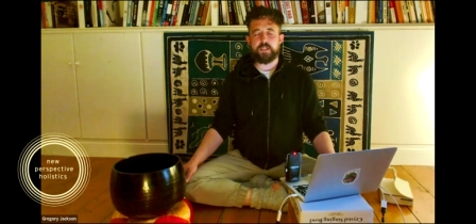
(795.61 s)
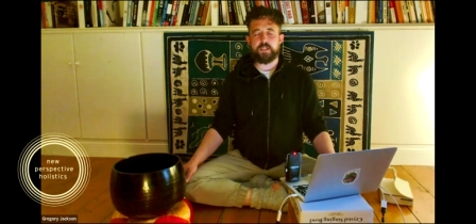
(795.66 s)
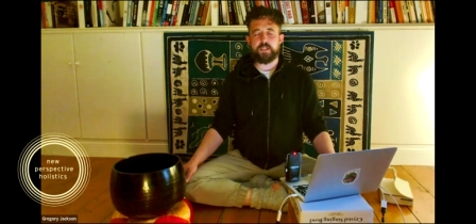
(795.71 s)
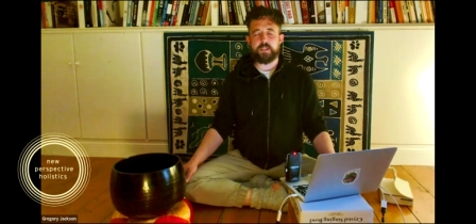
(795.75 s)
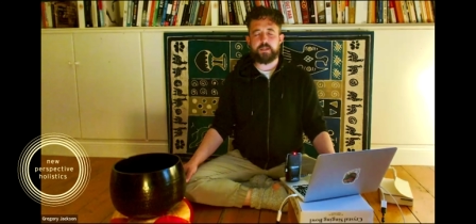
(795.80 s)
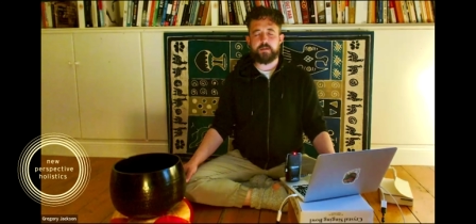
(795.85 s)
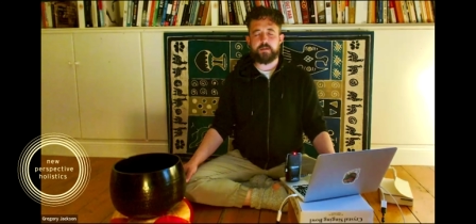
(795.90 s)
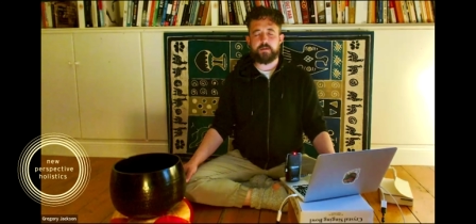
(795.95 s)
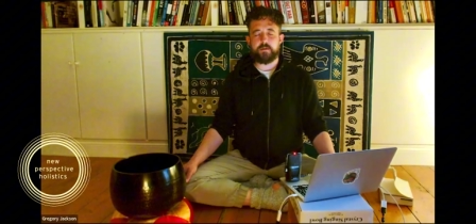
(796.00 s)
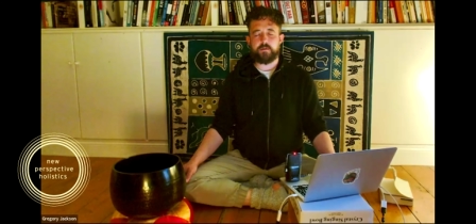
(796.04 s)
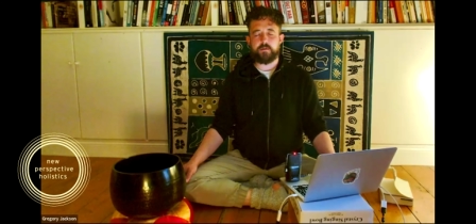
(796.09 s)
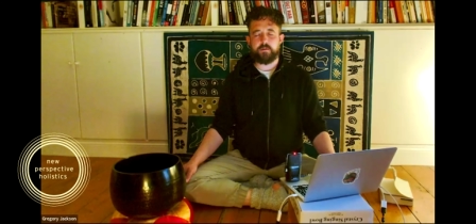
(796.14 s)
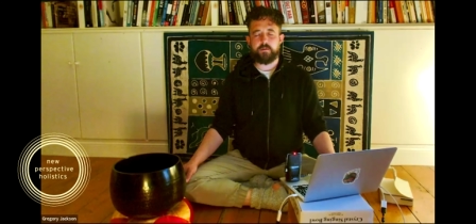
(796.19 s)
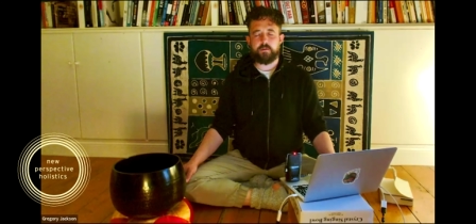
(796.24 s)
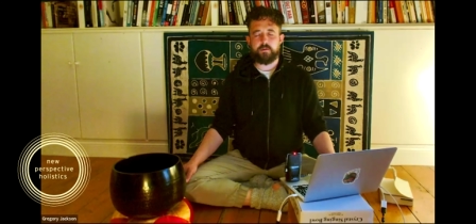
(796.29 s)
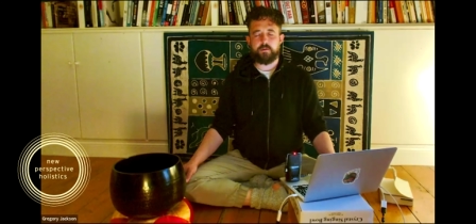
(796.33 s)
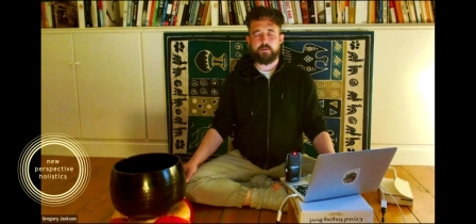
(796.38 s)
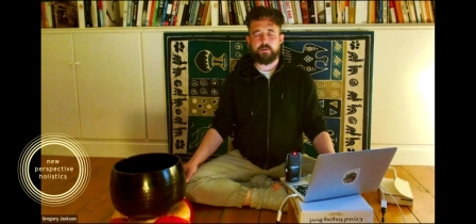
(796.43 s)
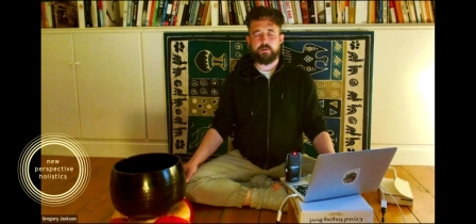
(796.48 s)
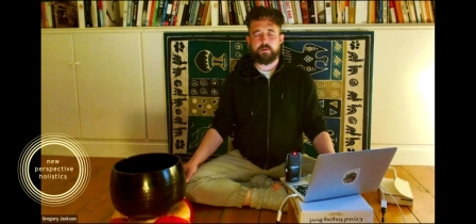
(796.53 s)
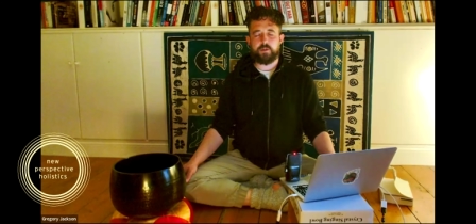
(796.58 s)
it
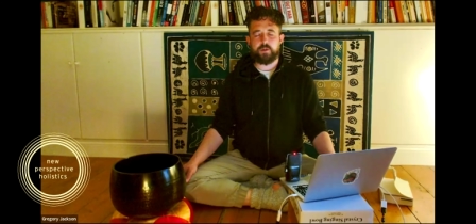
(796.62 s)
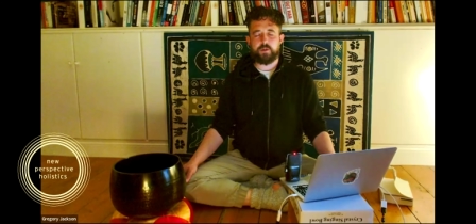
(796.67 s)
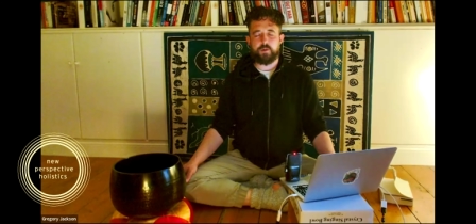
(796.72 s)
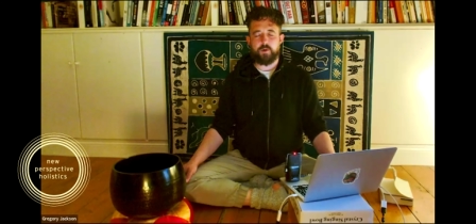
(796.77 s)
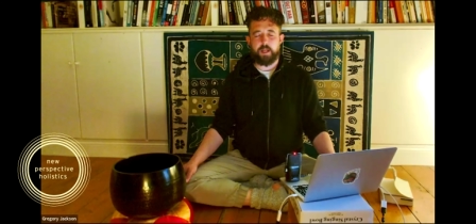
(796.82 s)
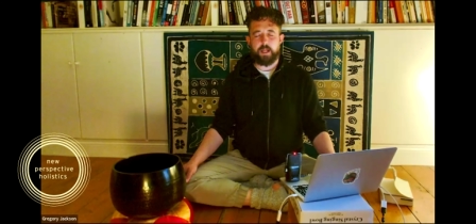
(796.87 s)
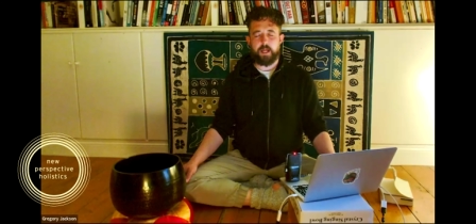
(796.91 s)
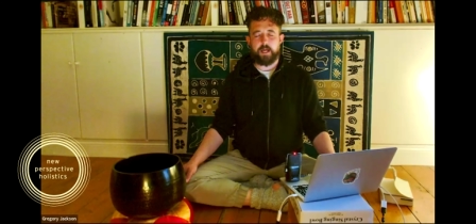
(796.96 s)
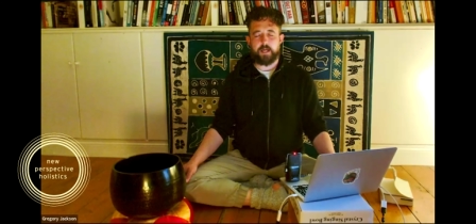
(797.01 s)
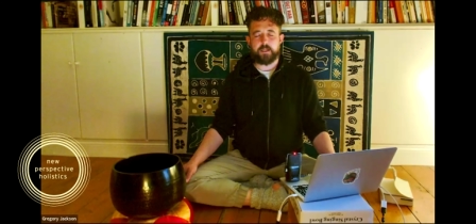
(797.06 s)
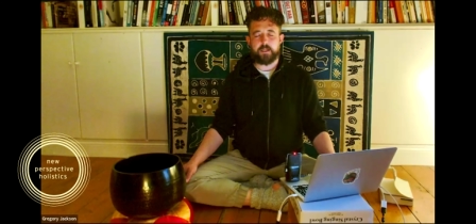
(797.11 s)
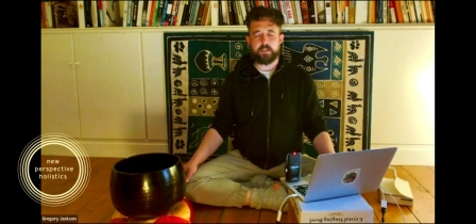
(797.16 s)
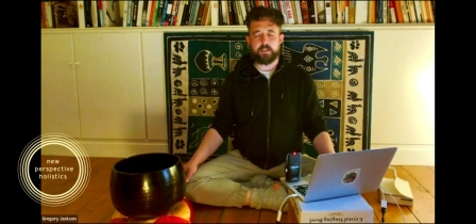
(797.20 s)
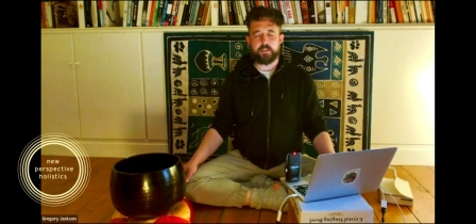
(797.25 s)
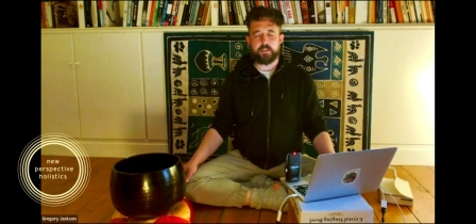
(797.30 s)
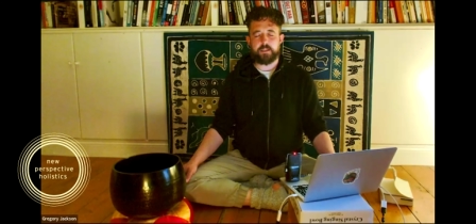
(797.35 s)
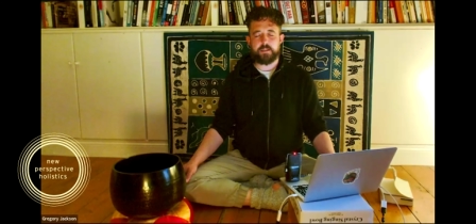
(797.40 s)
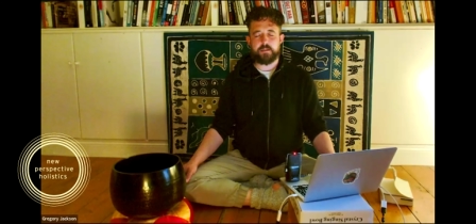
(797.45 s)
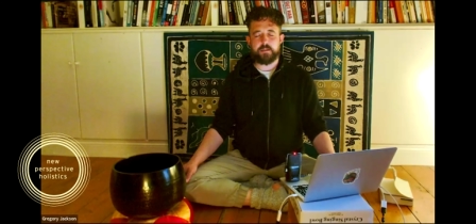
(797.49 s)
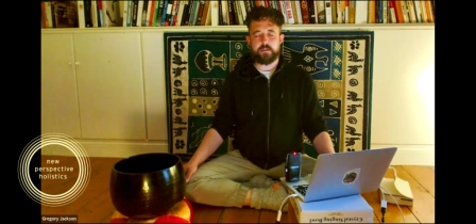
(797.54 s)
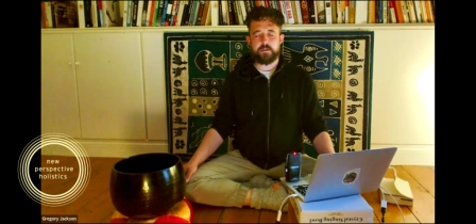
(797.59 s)
to
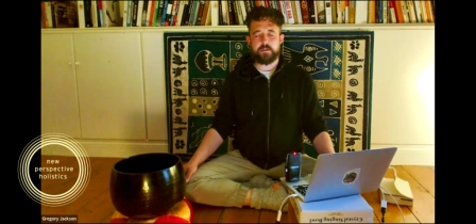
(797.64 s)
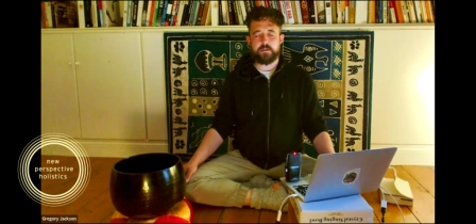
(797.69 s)
relax.